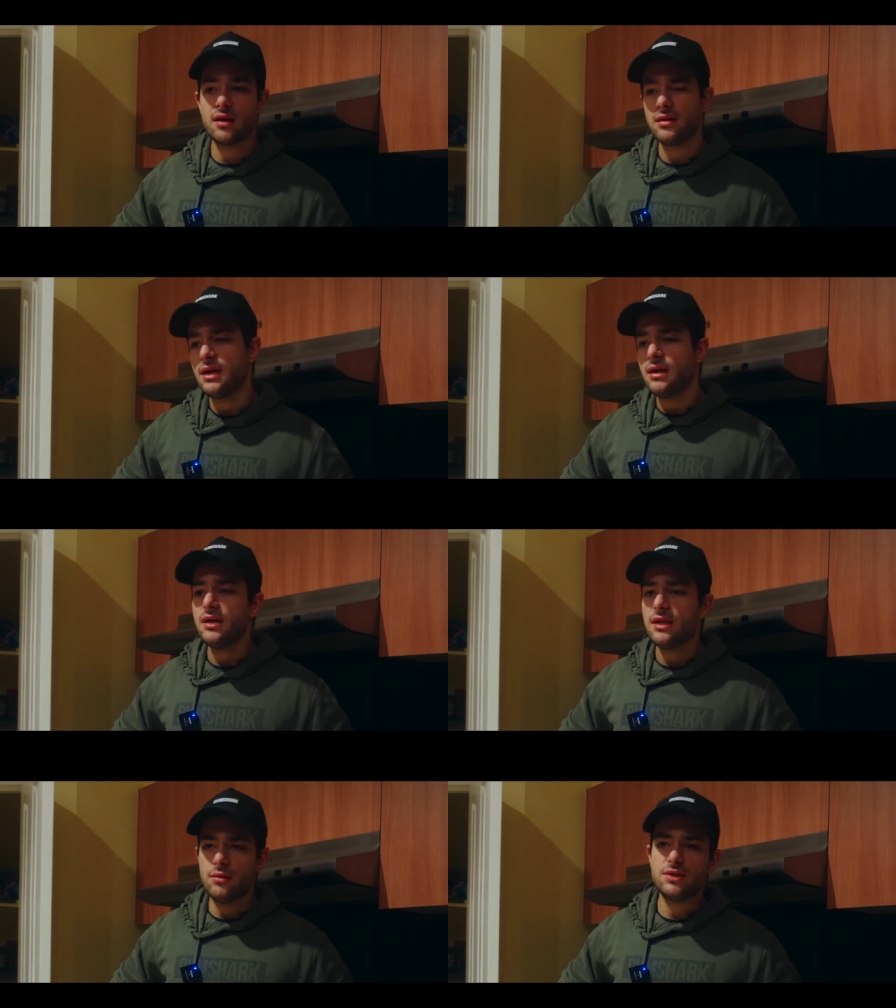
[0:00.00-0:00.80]
I mean,
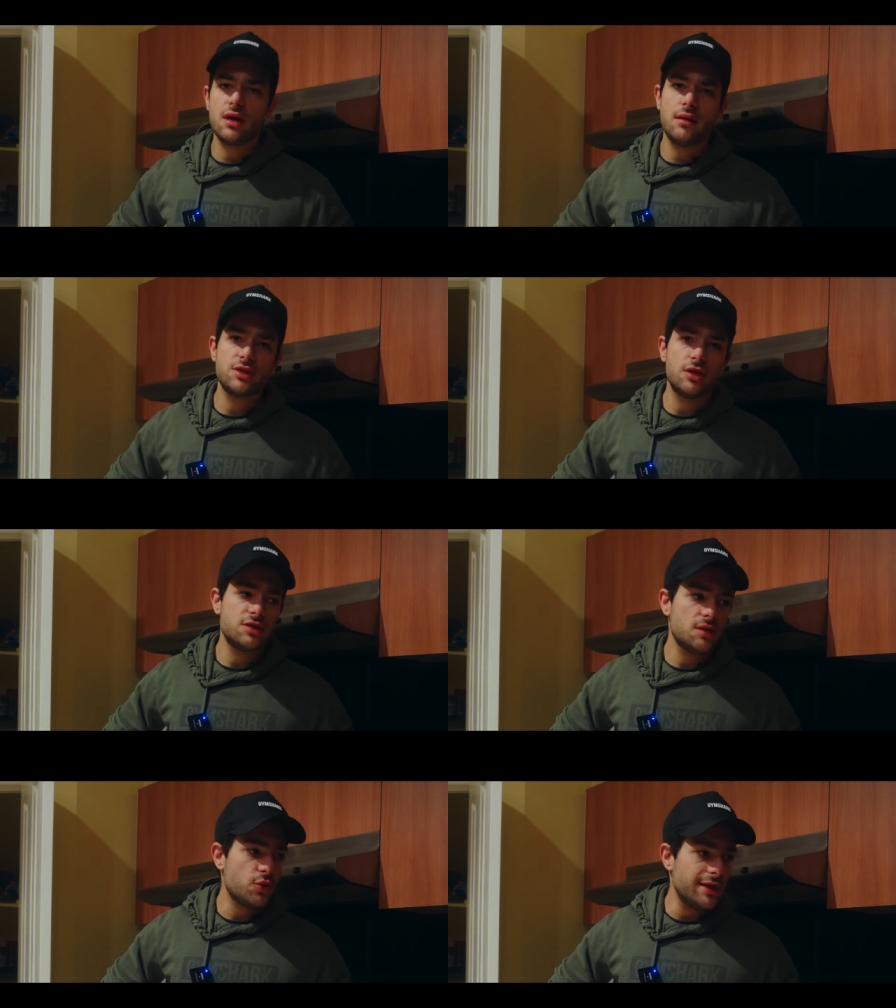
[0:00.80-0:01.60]
there was times I got
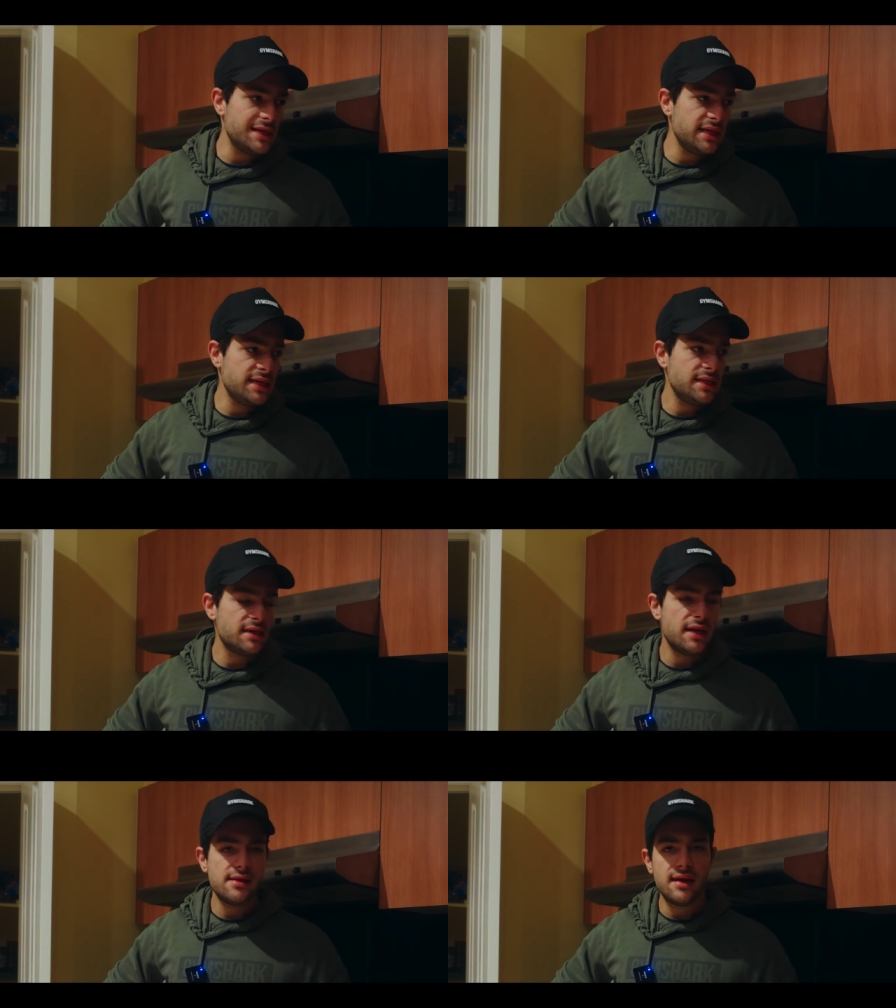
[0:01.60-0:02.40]
somewhat lean
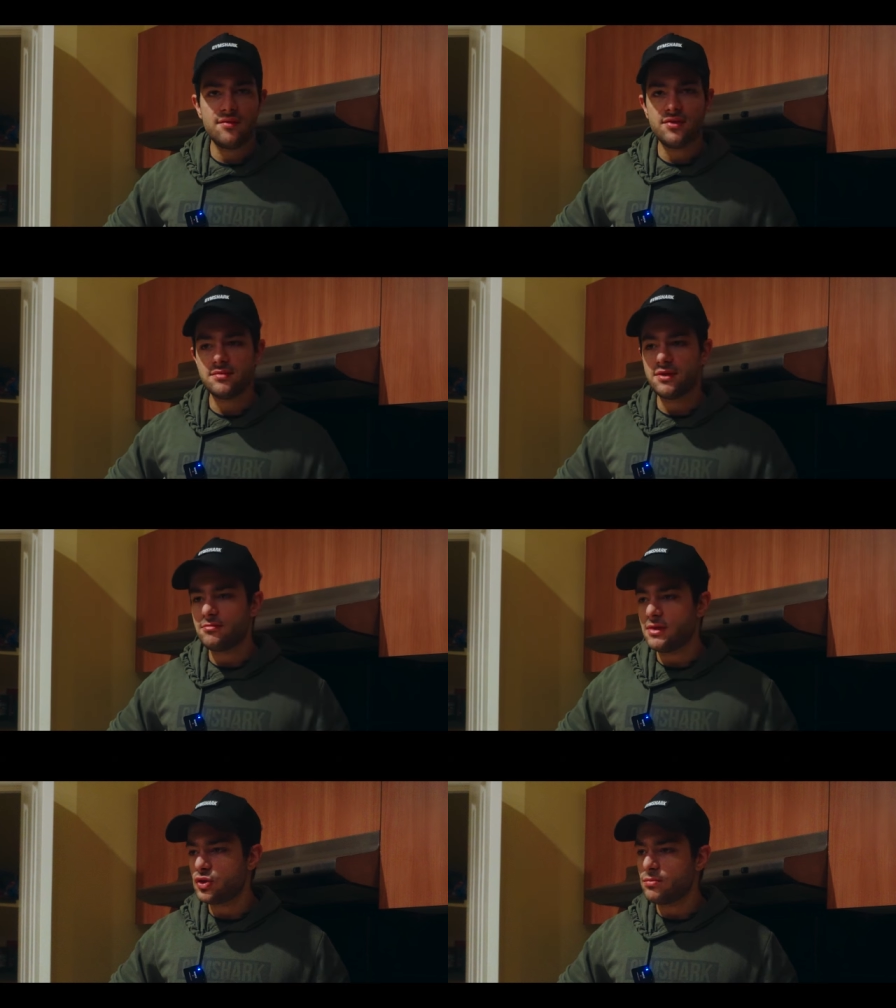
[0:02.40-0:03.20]
and I didn't have as
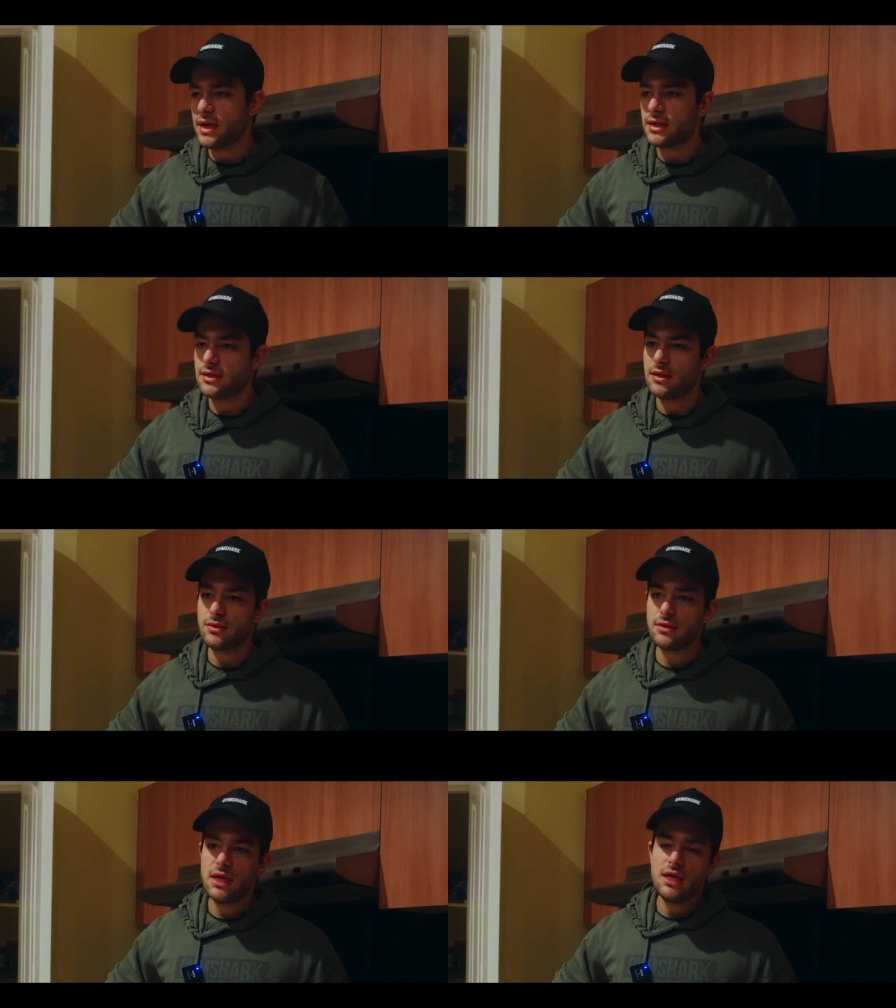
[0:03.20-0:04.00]
much muscle mass and I
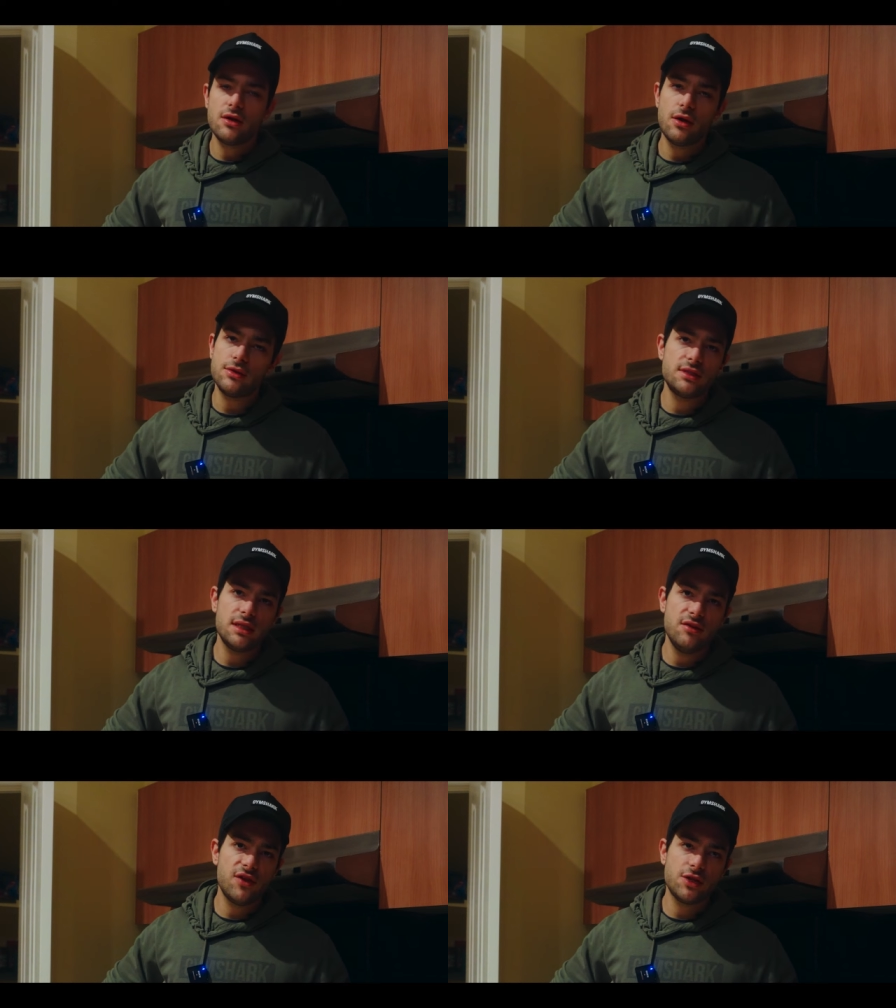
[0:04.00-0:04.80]
was
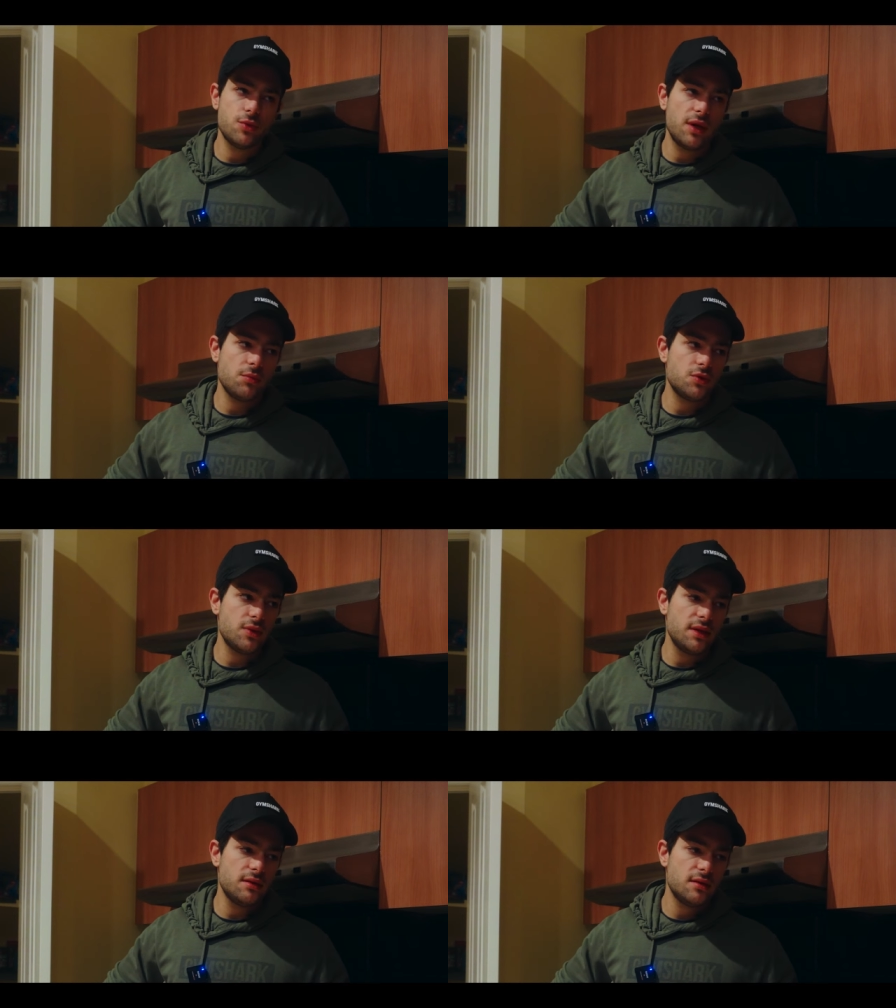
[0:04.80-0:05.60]
constantly fluctuating
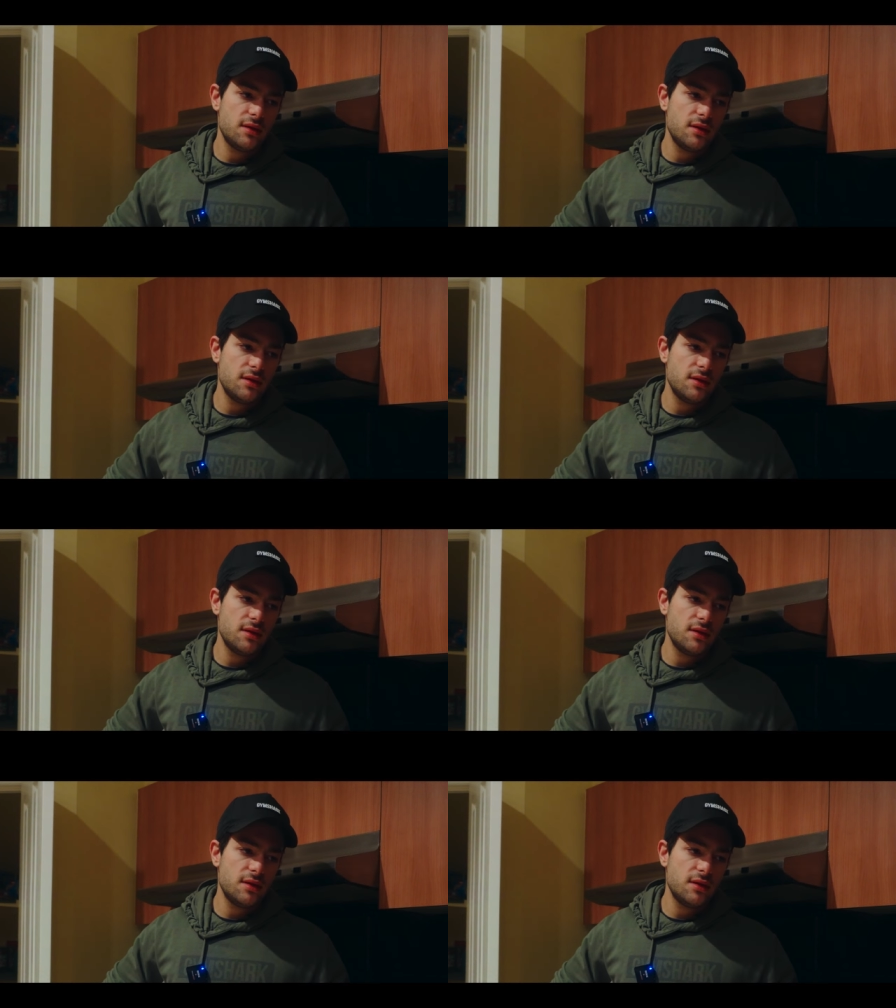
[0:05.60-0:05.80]
between